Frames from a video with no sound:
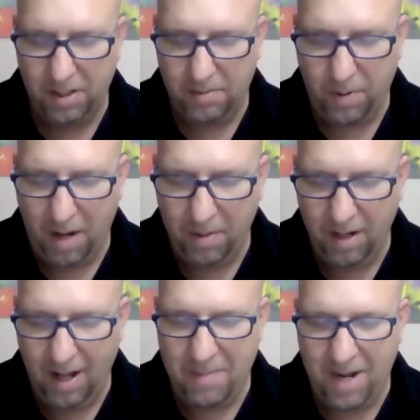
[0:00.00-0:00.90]
probably
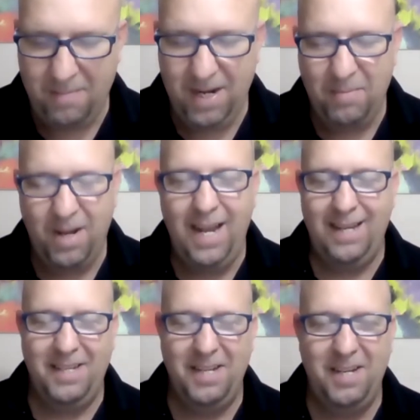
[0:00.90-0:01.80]
like mine, but I'm going to
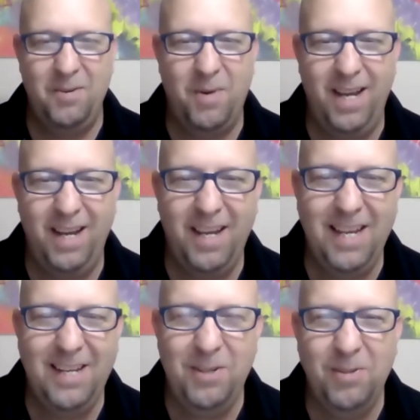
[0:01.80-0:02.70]
ask it anyway.
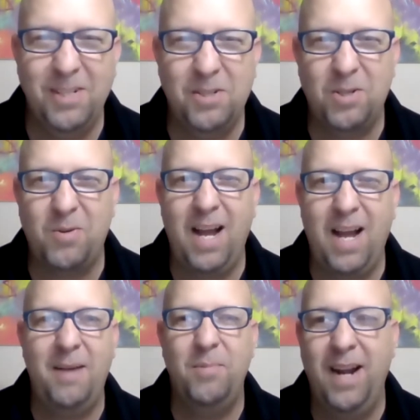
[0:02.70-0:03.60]
Can you
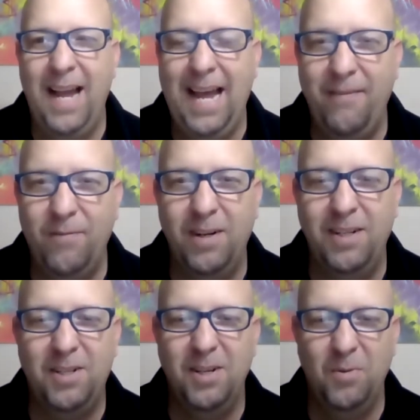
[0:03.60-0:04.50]
describe your
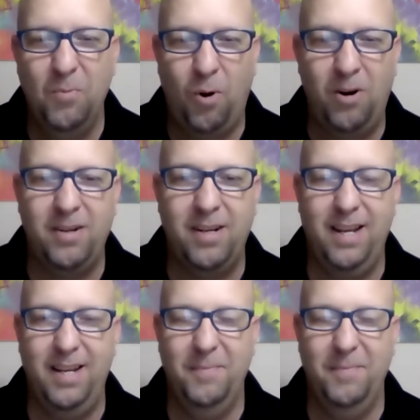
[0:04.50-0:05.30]
average work day?